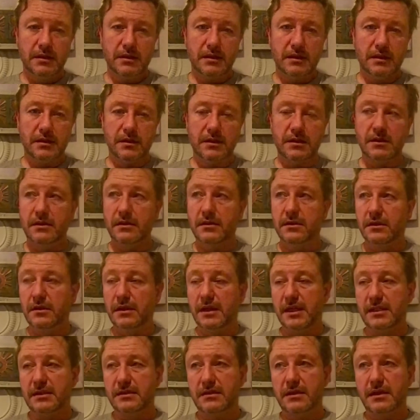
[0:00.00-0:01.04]

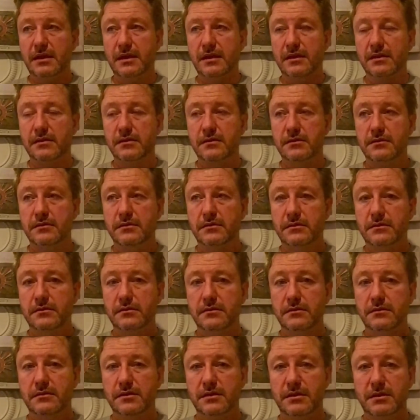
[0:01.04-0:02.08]
that's how
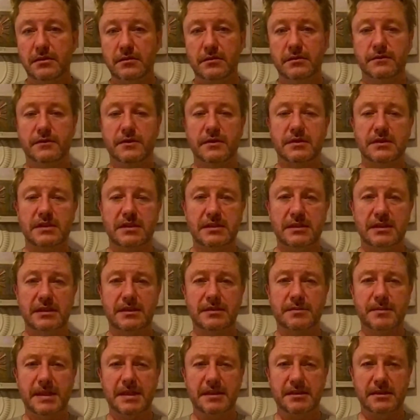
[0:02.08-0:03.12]
the universe is
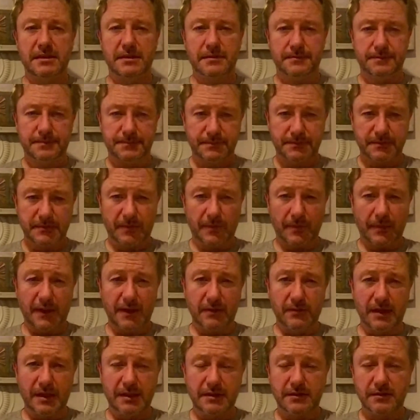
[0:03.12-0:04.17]
expanding,
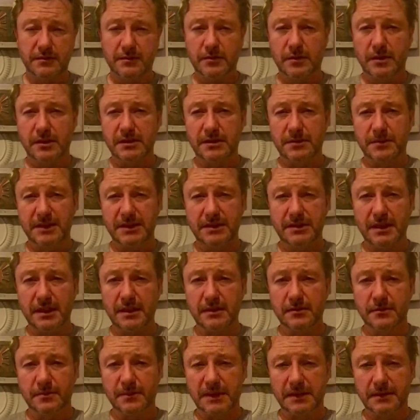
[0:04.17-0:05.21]
right? Through quantum
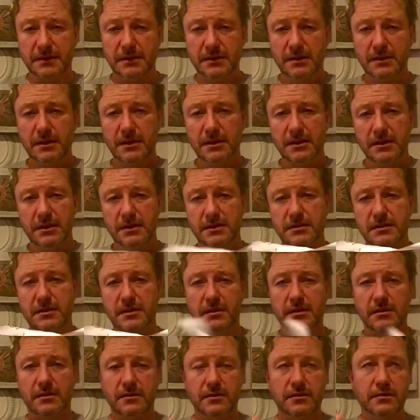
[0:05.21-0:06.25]
entanglement.
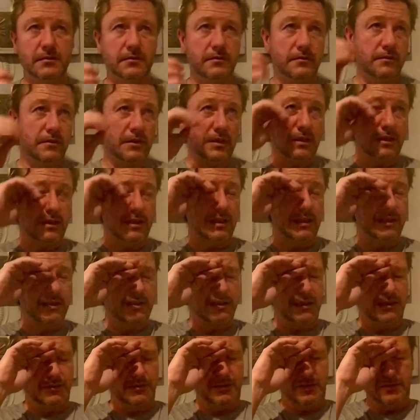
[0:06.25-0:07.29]
So, like the
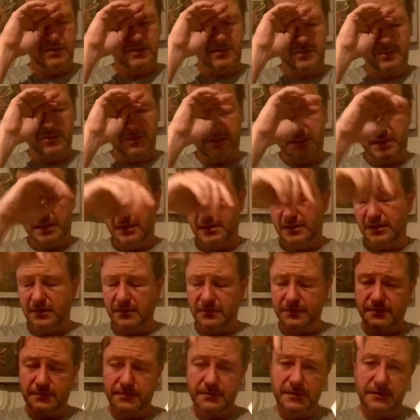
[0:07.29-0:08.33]
Einstein-Rosen bridge. So,
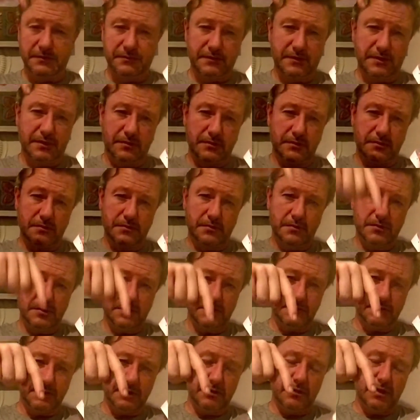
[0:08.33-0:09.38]
if you
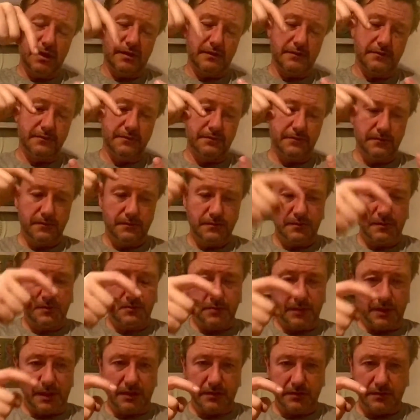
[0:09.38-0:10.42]
have one
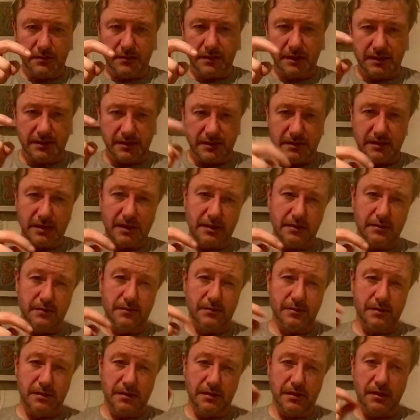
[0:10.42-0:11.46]
particle that's entangled
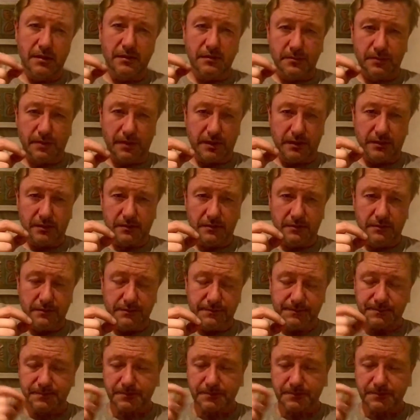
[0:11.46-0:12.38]
with another particle,